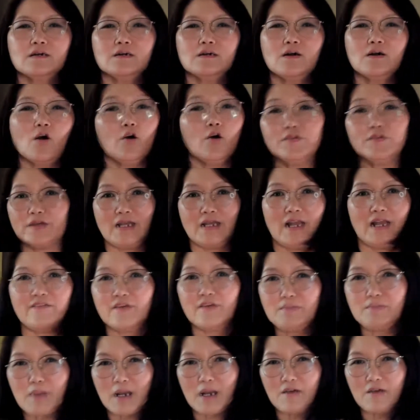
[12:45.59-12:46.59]
or the 11
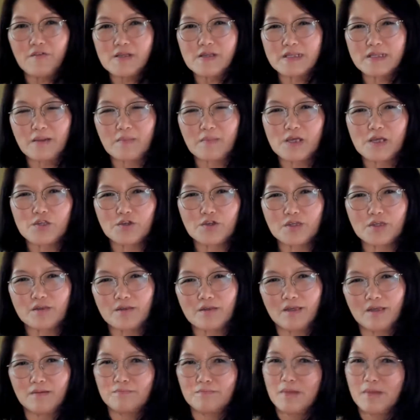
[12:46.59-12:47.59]
benefits I mentioned
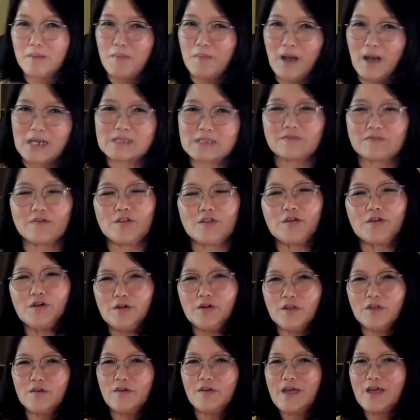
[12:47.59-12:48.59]
in my past video.
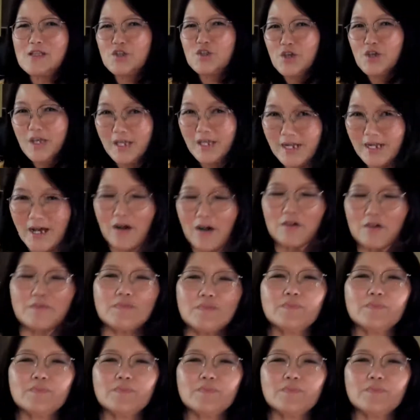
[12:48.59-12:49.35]
You can check it out